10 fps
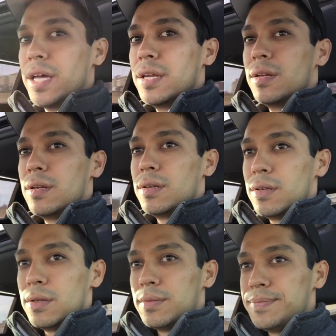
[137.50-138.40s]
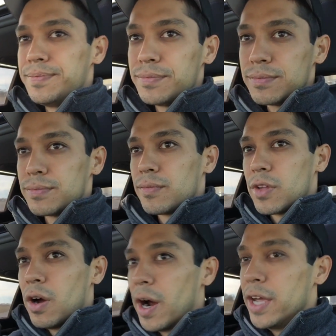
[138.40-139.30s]
it.
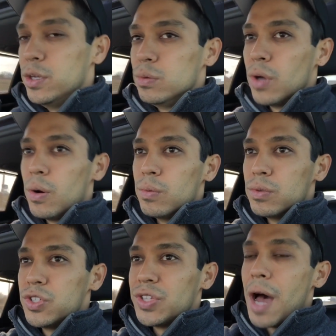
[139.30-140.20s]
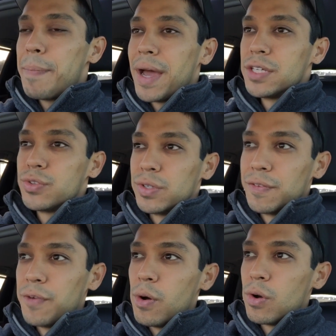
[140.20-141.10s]
All right, you don't stop answering
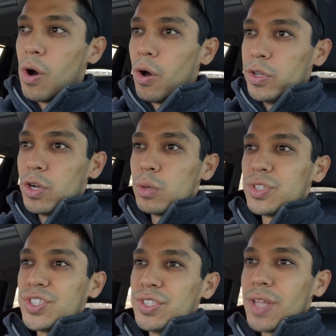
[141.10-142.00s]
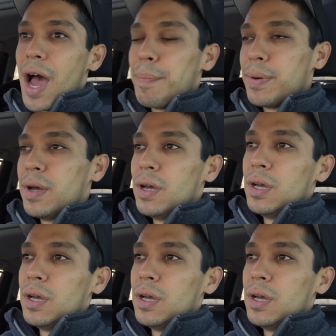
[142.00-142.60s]
the phone call. You don't stop